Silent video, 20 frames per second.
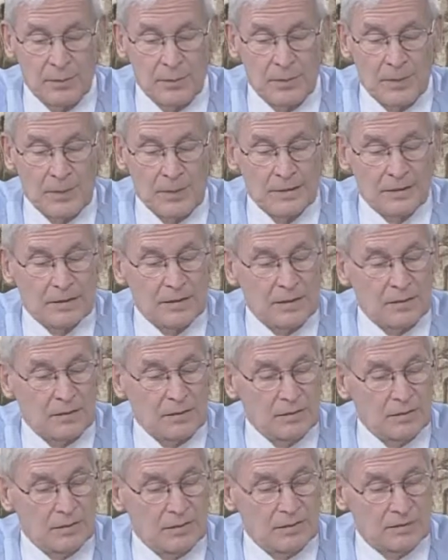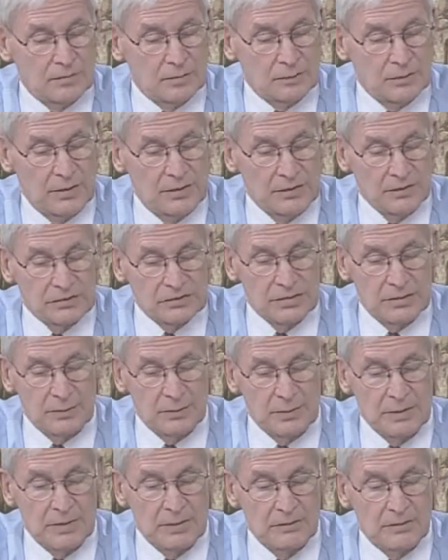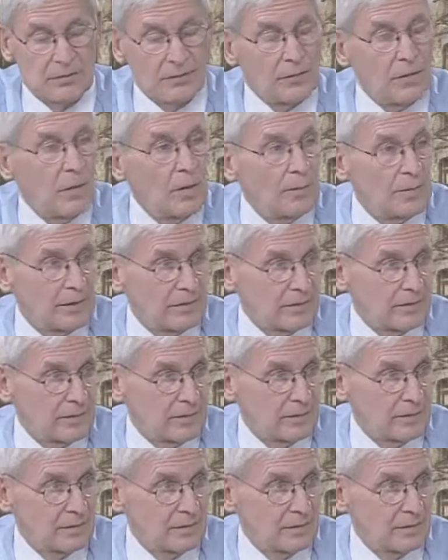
But he did his apprenticeship in Falmouth.